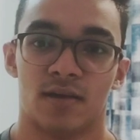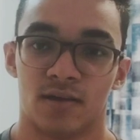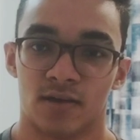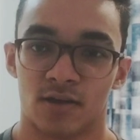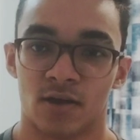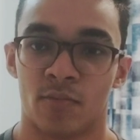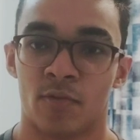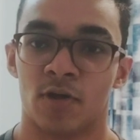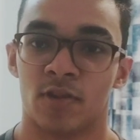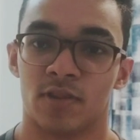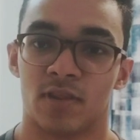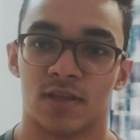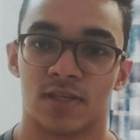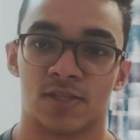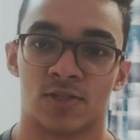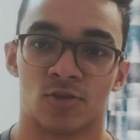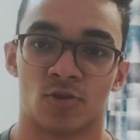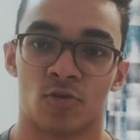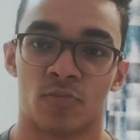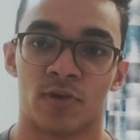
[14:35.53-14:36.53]
come on, there's
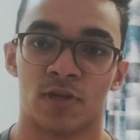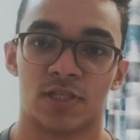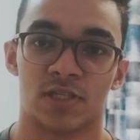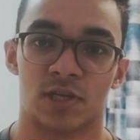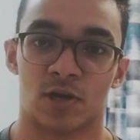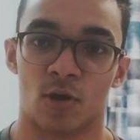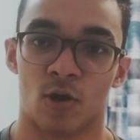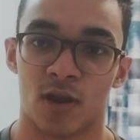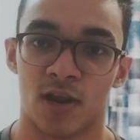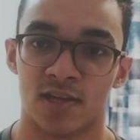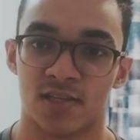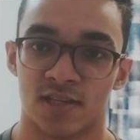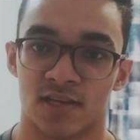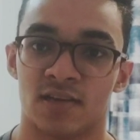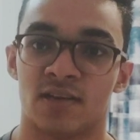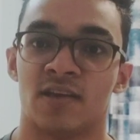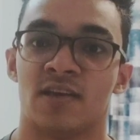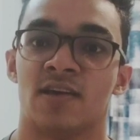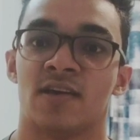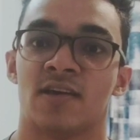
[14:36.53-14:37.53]
so much knowledge
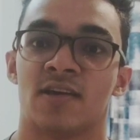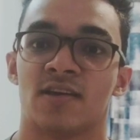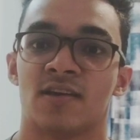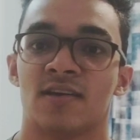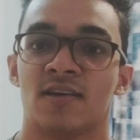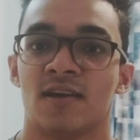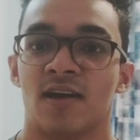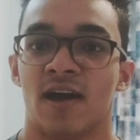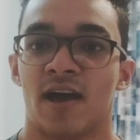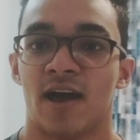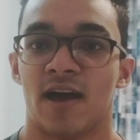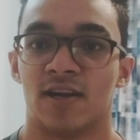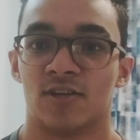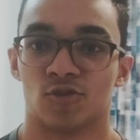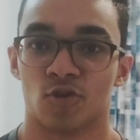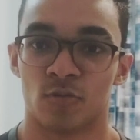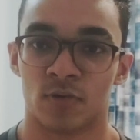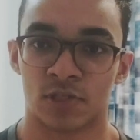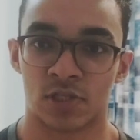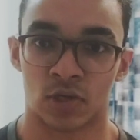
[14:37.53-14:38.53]
in here and
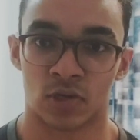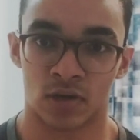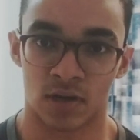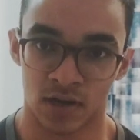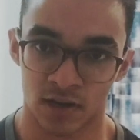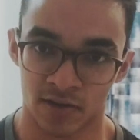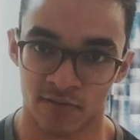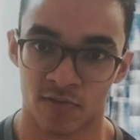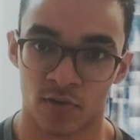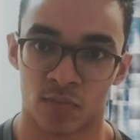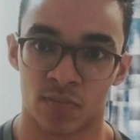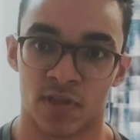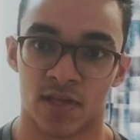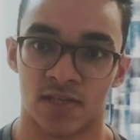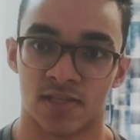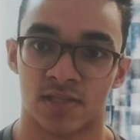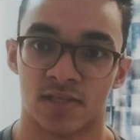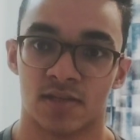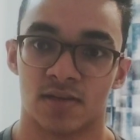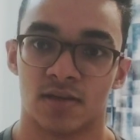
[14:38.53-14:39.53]
so much you could learn from
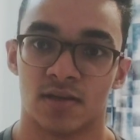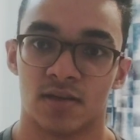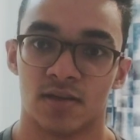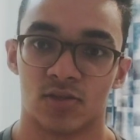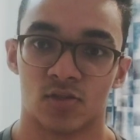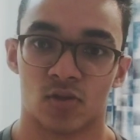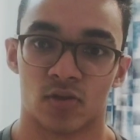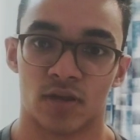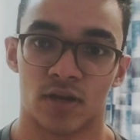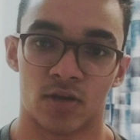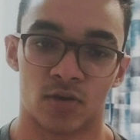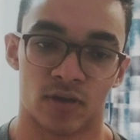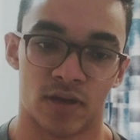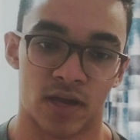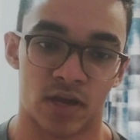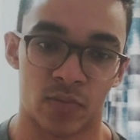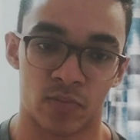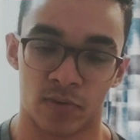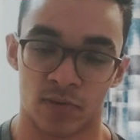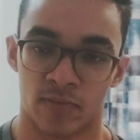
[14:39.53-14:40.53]
this so that you
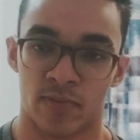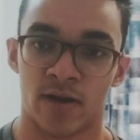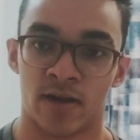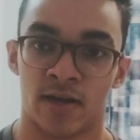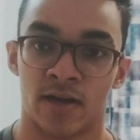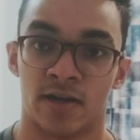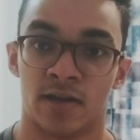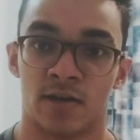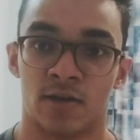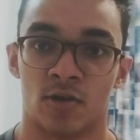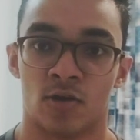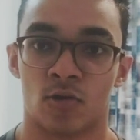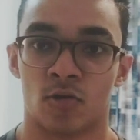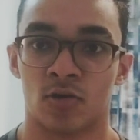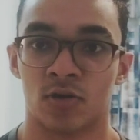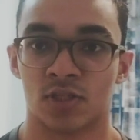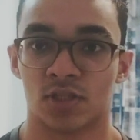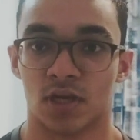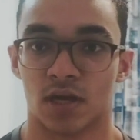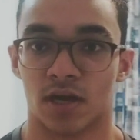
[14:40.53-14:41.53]
can implement it in your
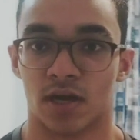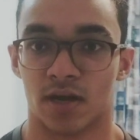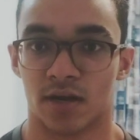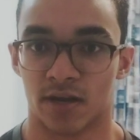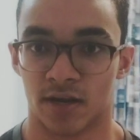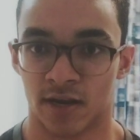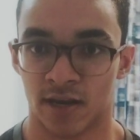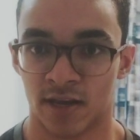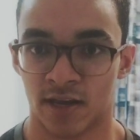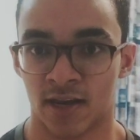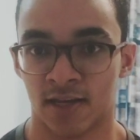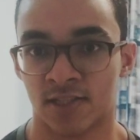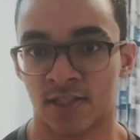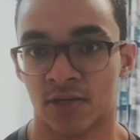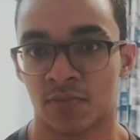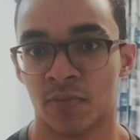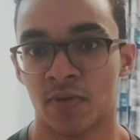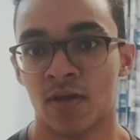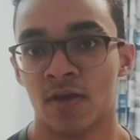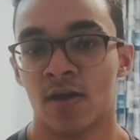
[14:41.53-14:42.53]
own training
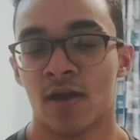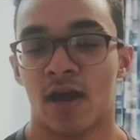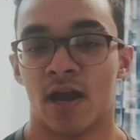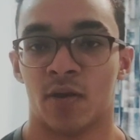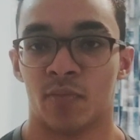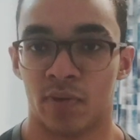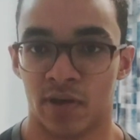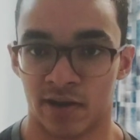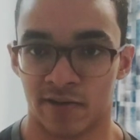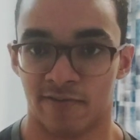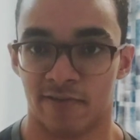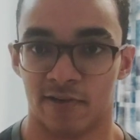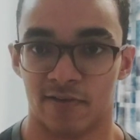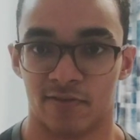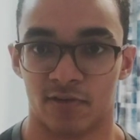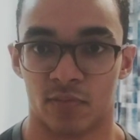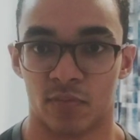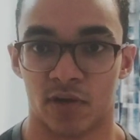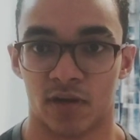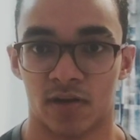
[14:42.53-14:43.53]
regime and benefit
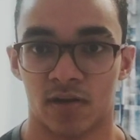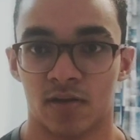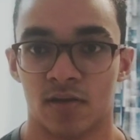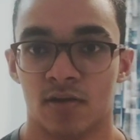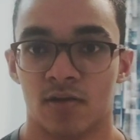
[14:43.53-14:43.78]
from it.